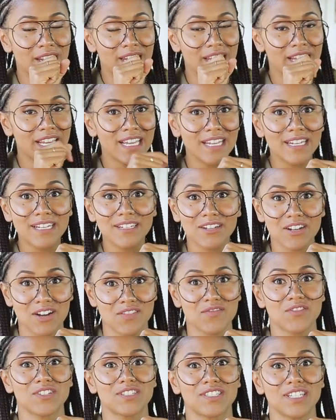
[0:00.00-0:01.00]
in heated
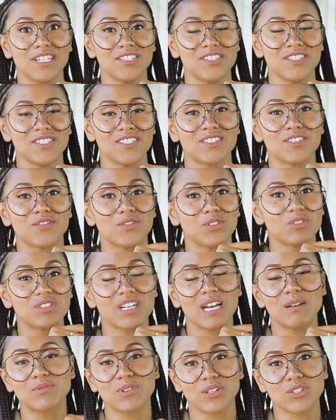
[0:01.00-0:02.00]
conversations a few
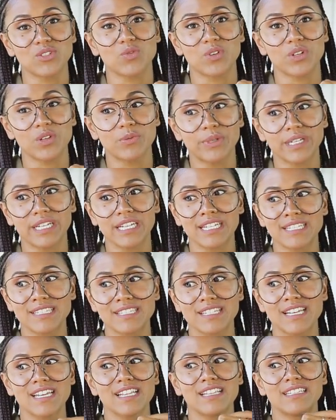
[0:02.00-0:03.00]
times on Twitter
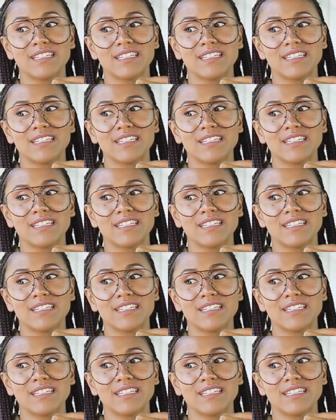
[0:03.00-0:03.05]
because